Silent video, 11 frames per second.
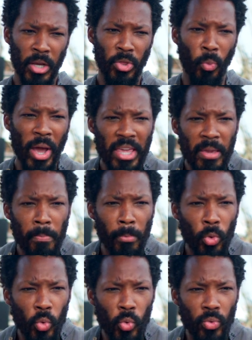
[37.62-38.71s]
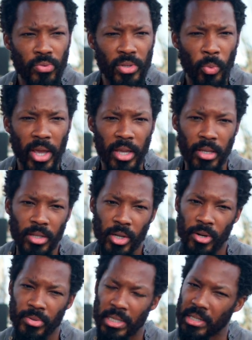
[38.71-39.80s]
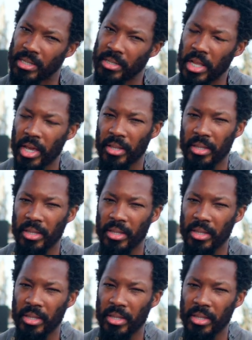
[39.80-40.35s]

the way he moves, the way he turns his neck,